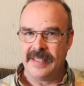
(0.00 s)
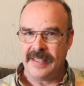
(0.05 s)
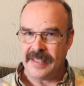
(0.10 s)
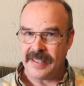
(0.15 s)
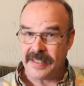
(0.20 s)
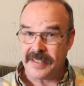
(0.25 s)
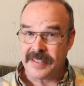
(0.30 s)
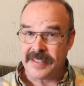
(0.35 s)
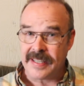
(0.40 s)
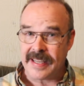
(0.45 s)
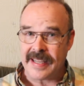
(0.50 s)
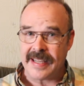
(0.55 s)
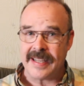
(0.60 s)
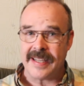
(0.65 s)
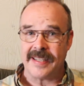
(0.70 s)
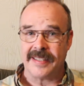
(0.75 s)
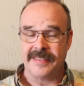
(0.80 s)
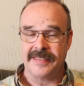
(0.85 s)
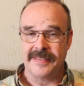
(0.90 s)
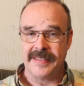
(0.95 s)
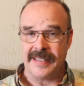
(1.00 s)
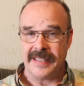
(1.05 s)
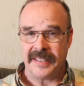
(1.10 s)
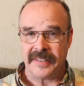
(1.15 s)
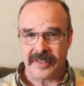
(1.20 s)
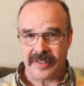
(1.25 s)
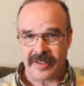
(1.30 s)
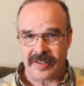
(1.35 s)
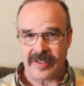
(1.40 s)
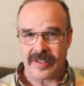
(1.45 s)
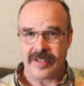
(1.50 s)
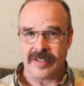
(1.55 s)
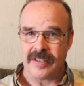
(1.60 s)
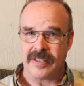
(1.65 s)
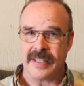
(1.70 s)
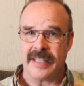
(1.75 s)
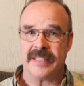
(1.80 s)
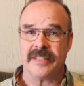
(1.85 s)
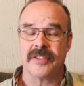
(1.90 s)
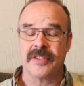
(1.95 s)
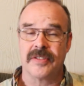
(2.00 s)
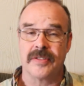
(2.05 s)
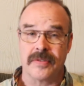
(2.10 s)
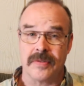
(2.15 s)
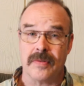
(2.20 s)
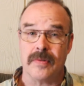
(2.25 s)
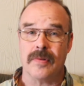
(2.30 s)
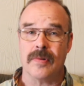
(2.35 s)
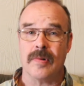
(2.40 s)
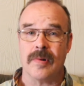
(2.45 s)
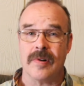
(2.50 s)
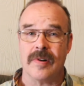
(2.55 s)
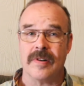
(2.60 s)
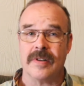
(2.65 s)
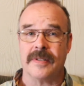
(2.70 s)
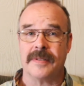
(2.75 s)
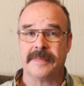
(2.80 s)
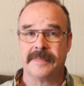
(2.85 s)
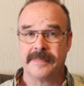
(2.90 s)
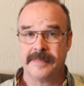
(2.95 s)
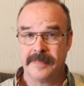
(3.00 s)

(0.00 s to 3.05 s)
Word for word: intake and learn and store